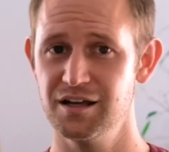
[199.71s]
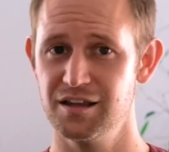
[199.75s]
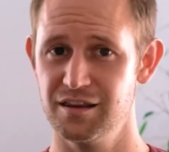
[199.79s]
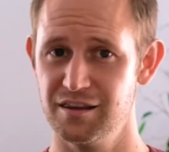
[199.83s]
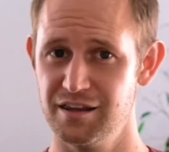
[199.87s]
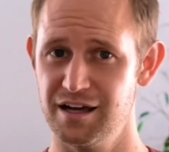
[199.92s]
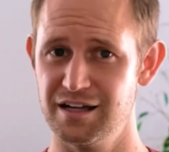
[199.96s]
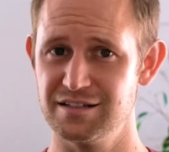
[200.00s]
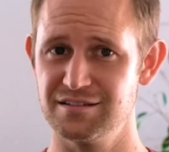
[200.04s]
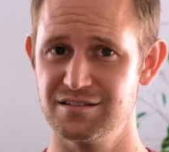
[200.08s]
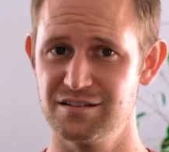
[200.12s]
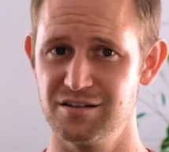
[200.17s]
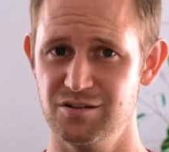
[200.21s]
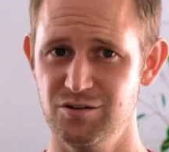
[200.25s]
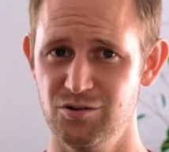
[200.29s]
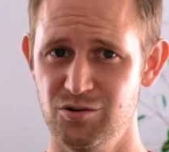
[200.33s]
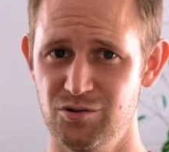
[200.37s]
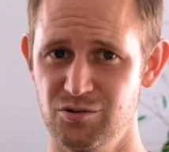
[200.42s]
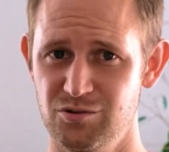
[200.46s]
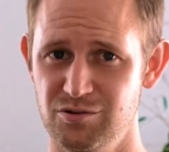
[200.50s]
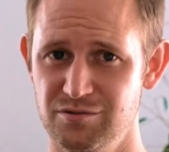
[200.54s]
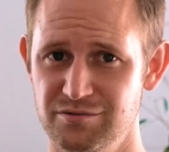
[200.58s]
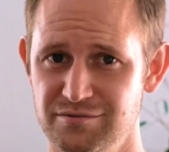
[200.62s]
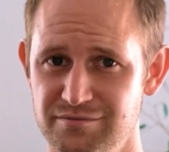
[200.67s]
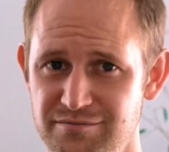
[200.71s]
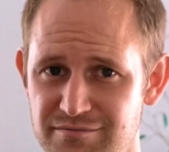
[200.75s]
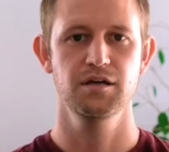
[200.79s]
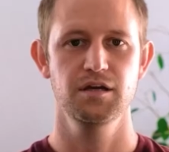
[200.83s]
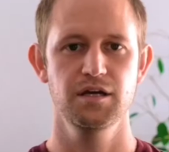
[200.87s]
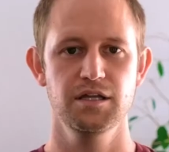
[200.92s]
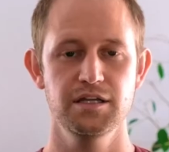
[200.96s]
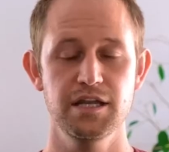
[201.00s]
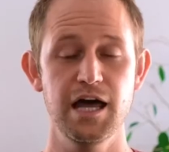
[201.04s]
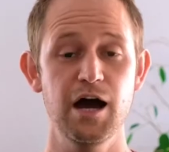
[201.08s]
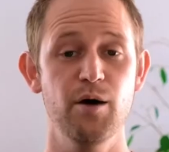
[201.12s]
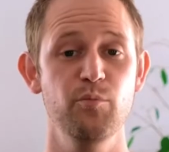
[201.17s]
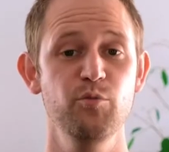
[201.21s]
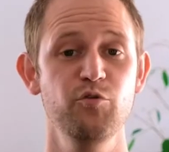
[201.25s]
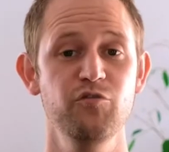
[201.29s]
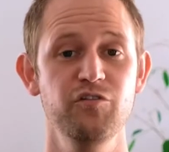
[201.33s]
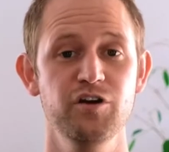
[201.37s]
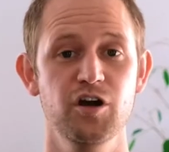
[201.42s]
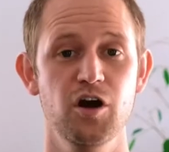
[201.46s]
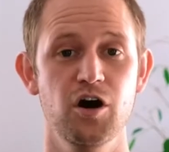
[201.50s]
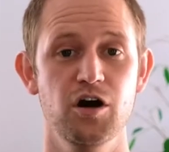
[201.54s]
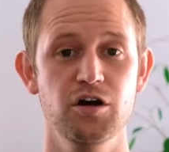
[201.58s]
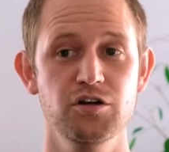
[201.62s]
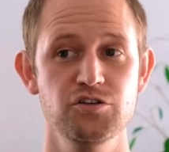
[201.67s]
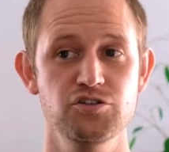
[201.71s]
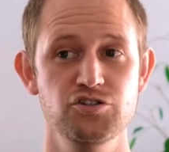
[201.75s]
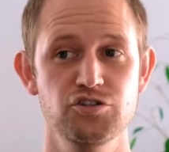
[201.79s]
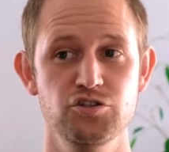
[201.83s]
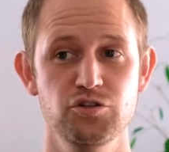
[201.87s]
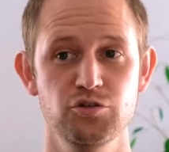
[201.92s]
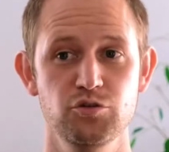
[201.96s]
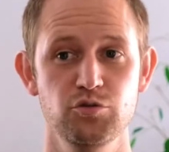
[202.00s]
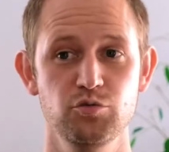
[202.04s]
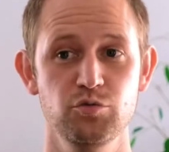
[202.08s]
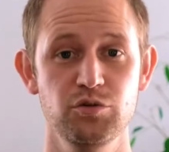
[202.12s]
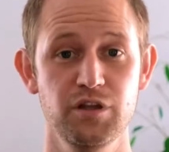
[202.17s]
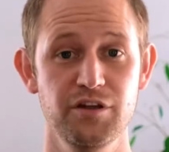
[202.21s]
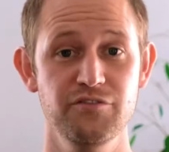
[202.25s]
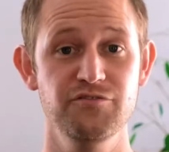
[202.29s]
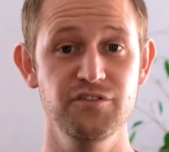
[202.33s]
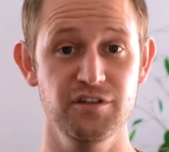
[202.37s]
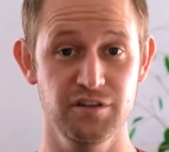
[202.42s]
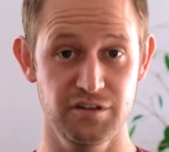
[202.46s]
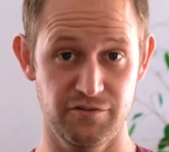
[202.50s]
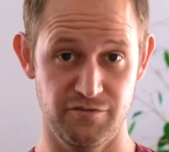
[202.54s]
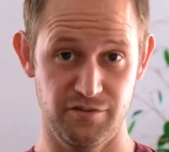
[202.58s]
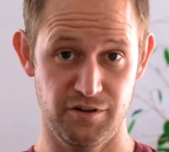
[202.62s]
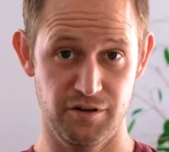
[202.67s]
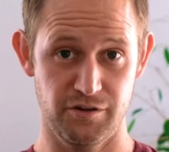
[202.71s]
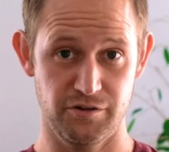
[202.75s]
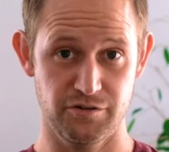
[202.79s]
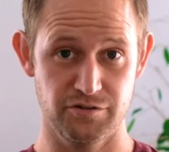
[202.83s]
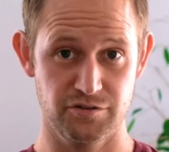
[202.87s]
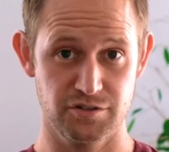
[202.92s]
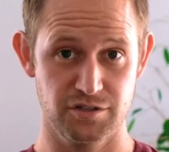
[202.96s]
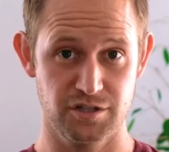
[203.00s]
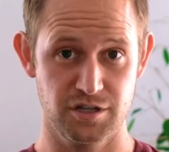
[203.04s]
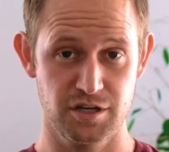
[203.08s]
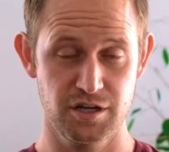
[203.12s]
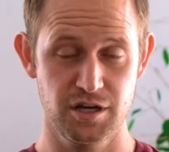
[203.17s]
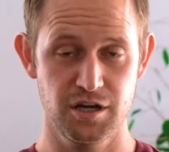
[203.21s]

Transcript: That's the goal. Now moving on to lifting the fingers.